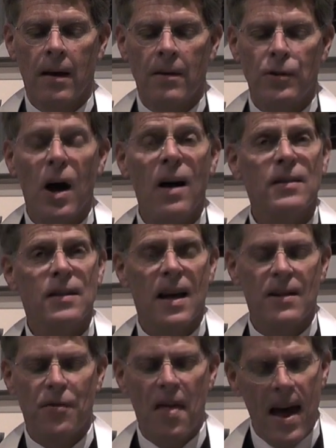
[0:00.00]
John
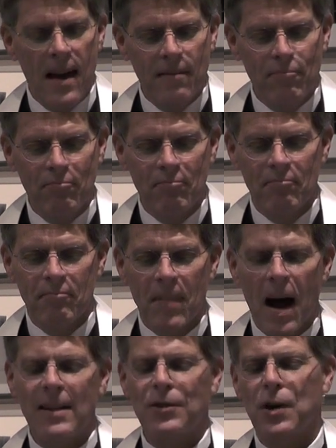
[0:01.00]
says, Then
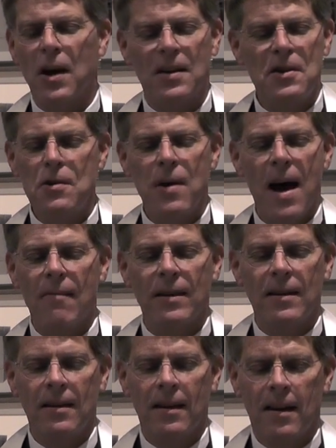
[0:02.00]
I saw a new heaven
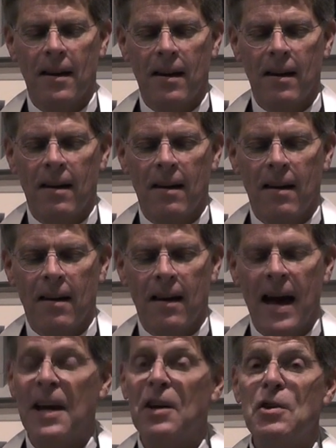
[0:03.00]

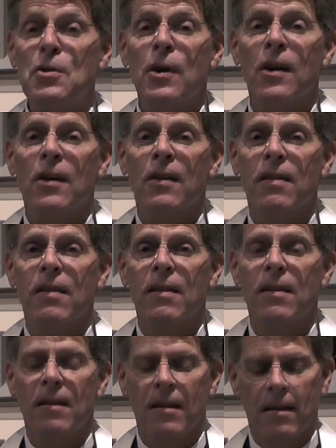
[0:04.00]
and a new earth.
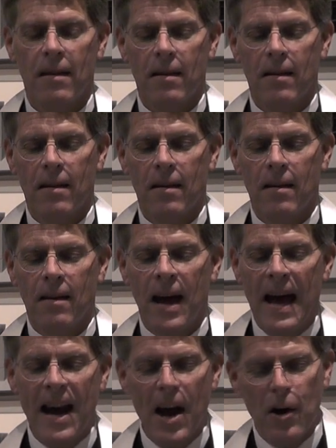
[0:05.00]

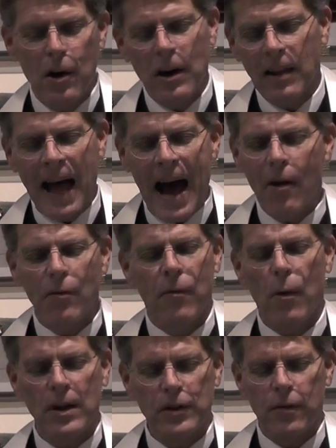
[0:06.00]
And I heard a loud
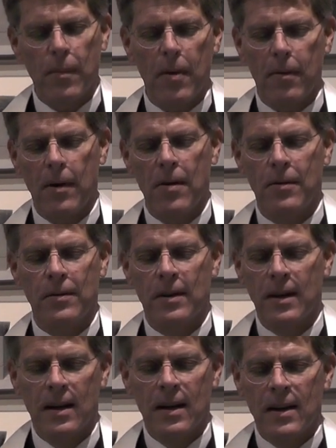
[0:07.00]
voice from the throne
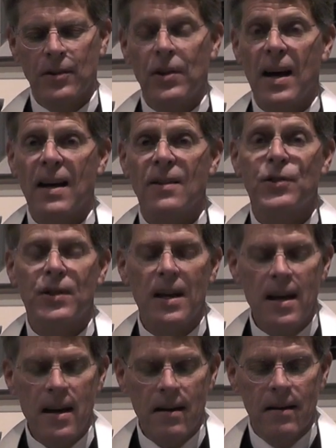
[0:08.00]
saying,
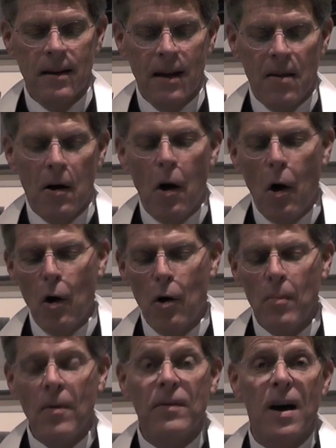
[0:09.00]
See, the
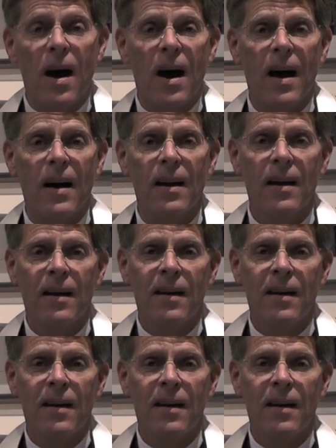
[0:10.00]
home of God